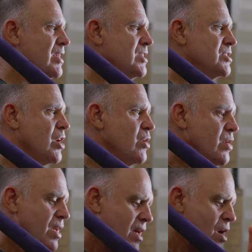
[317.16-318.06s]
So
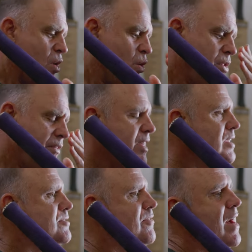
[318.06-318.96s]
all of
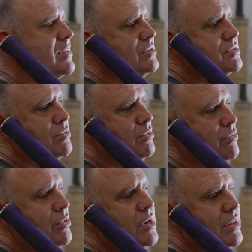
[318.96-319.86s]
these factors were
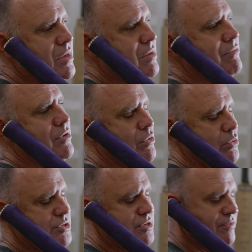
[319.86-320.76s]
really
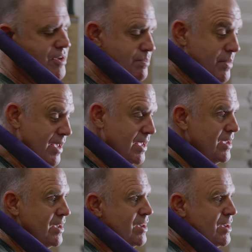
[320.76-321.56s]
conclusive in me